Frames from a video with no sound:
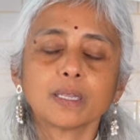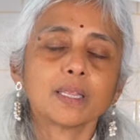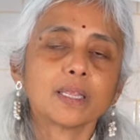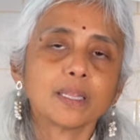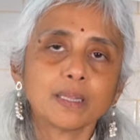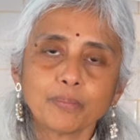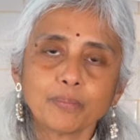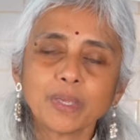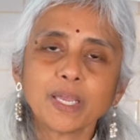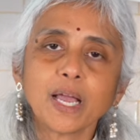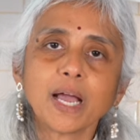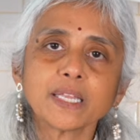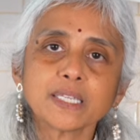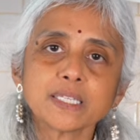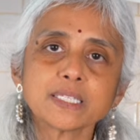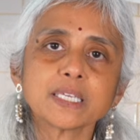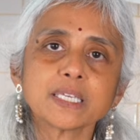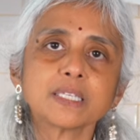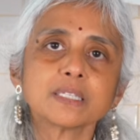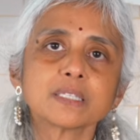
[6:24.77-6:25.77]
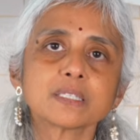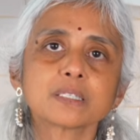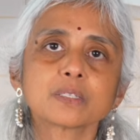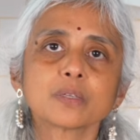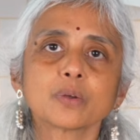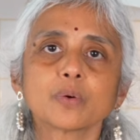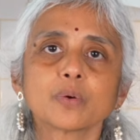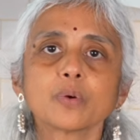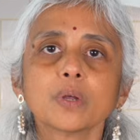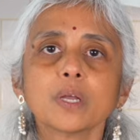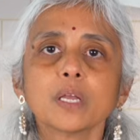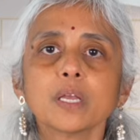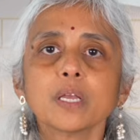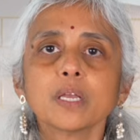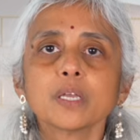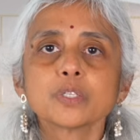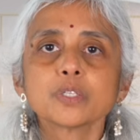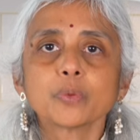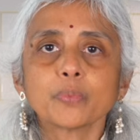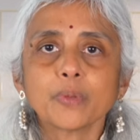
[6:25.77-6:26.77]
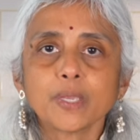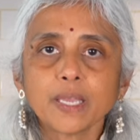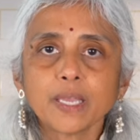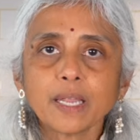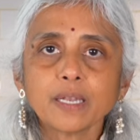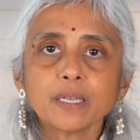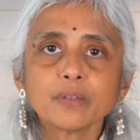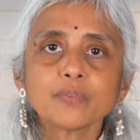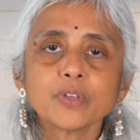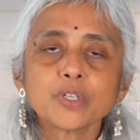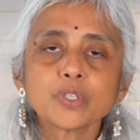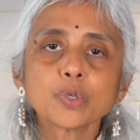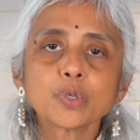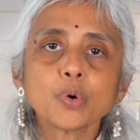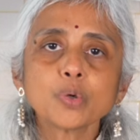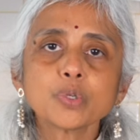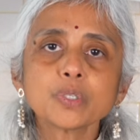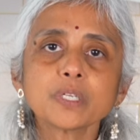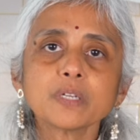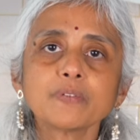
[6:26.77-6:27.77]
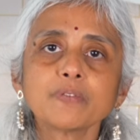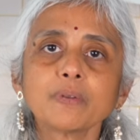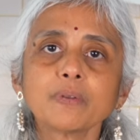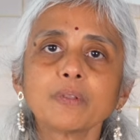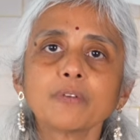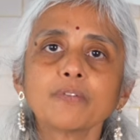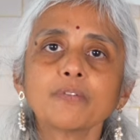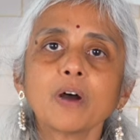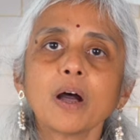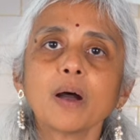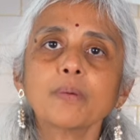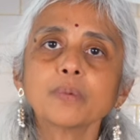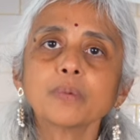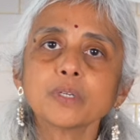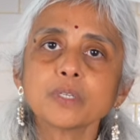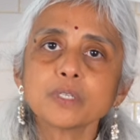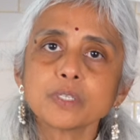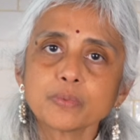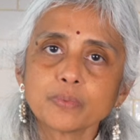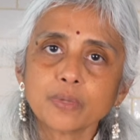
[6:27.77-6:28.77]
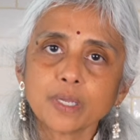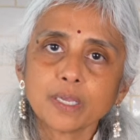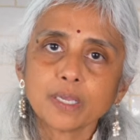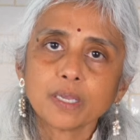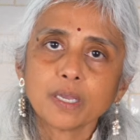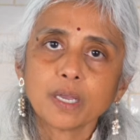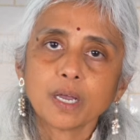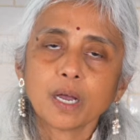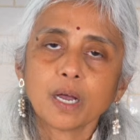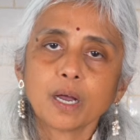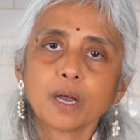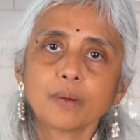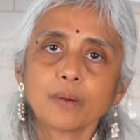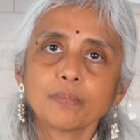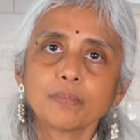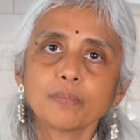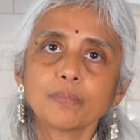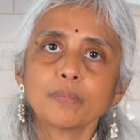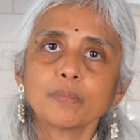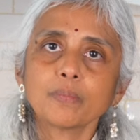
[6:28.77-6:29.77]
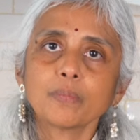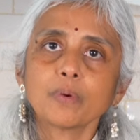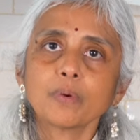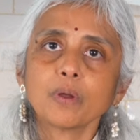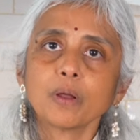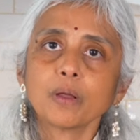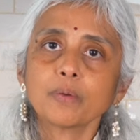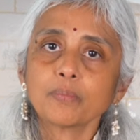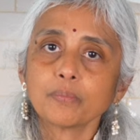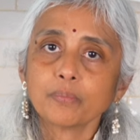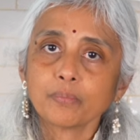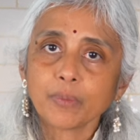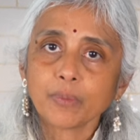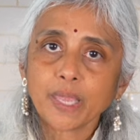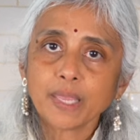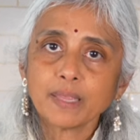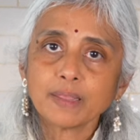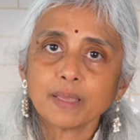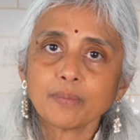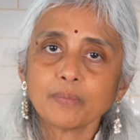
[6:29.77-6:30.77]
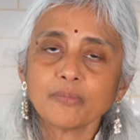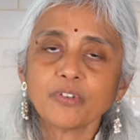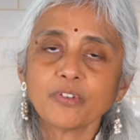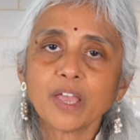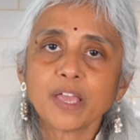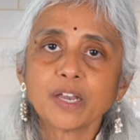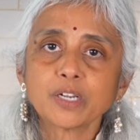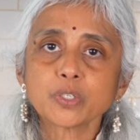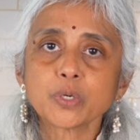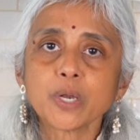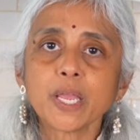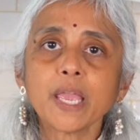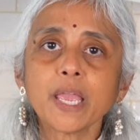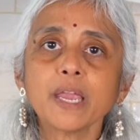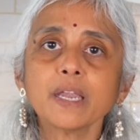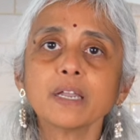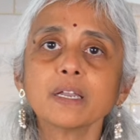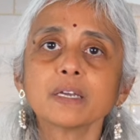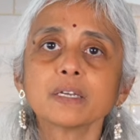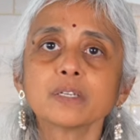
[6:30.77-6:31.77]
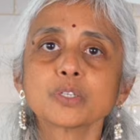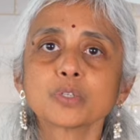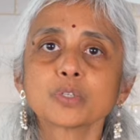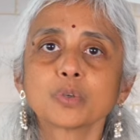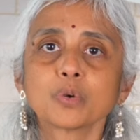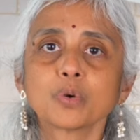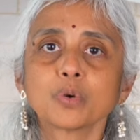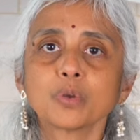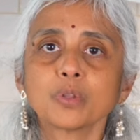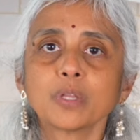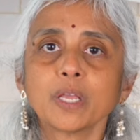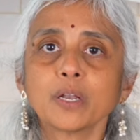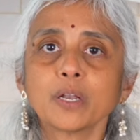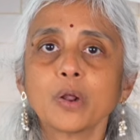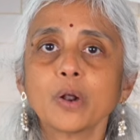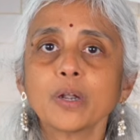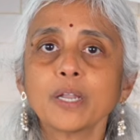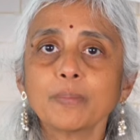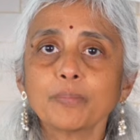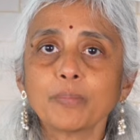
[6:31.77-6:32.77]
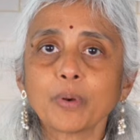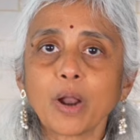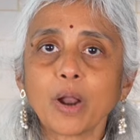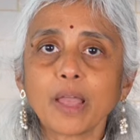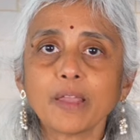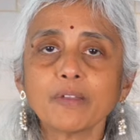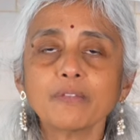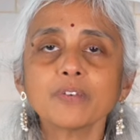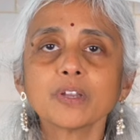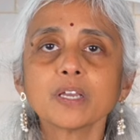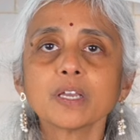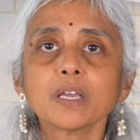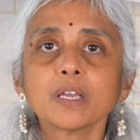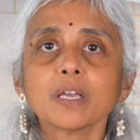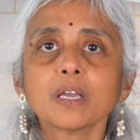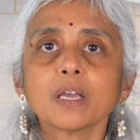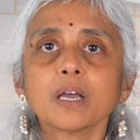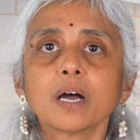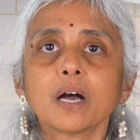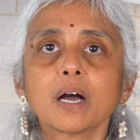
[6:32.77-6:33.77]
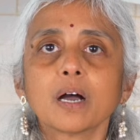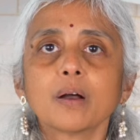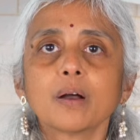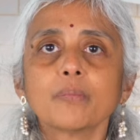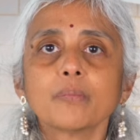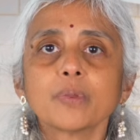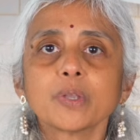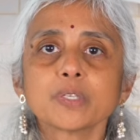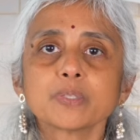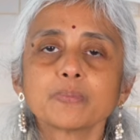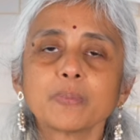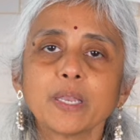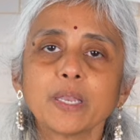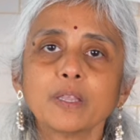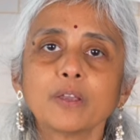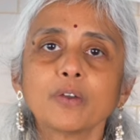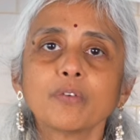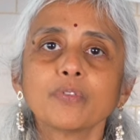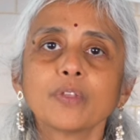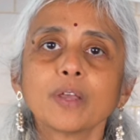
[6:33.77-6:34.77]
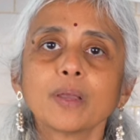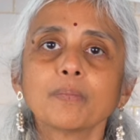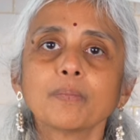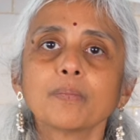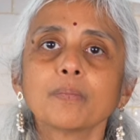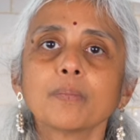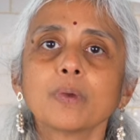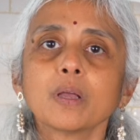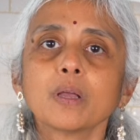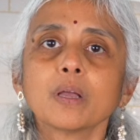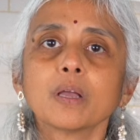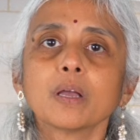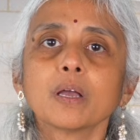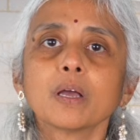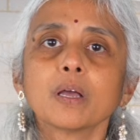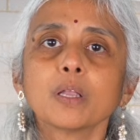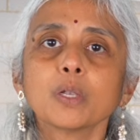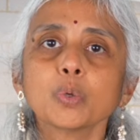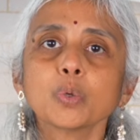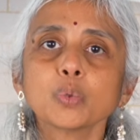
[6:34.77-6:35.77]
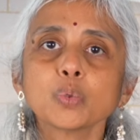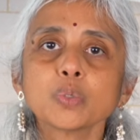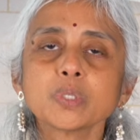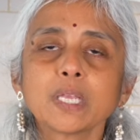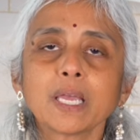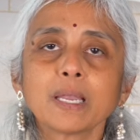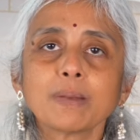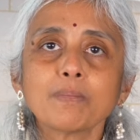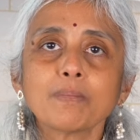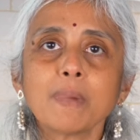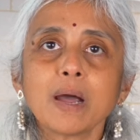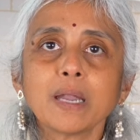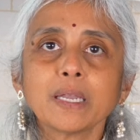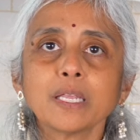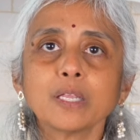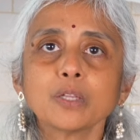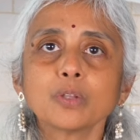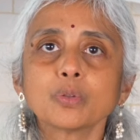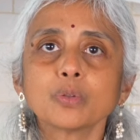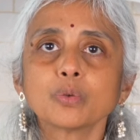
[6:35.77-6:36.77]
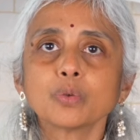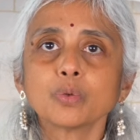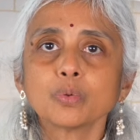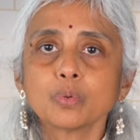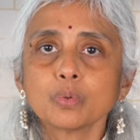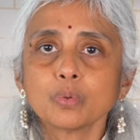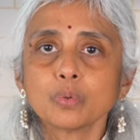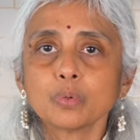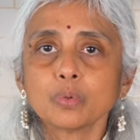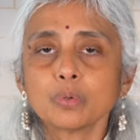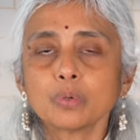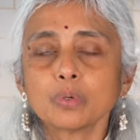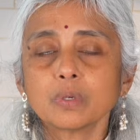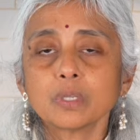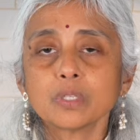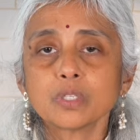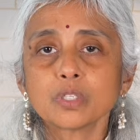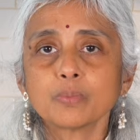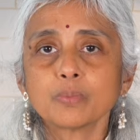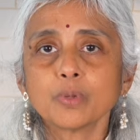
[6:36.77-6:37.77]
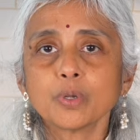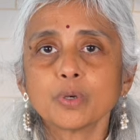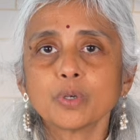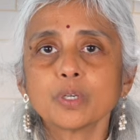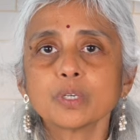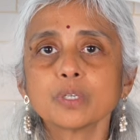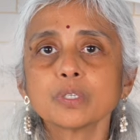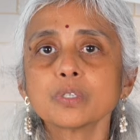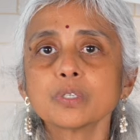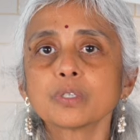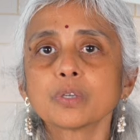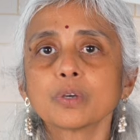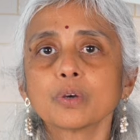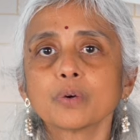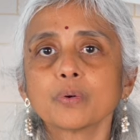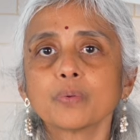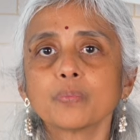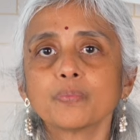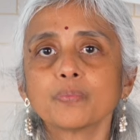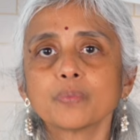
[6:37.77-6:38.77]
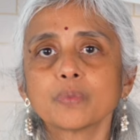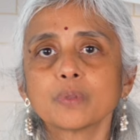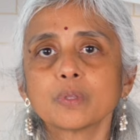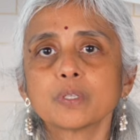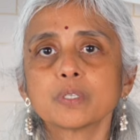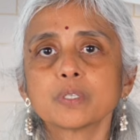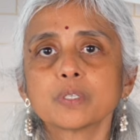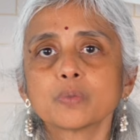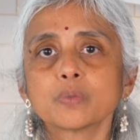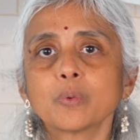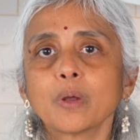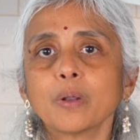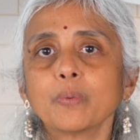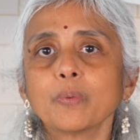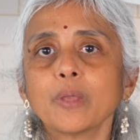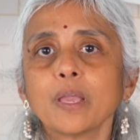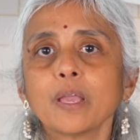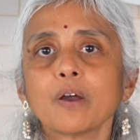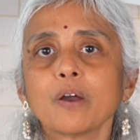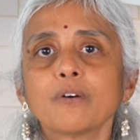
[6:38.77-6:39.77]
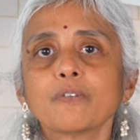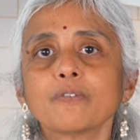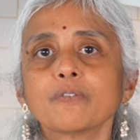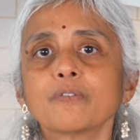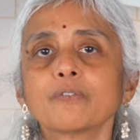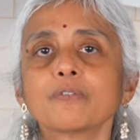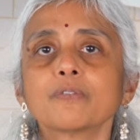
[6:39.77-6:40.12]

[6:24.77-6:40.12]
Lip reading: in the behind scenes. So we source it from the farmers, we paying them fair trade, so they're not deprived, because many of them lose their money to distributors. So this is one way of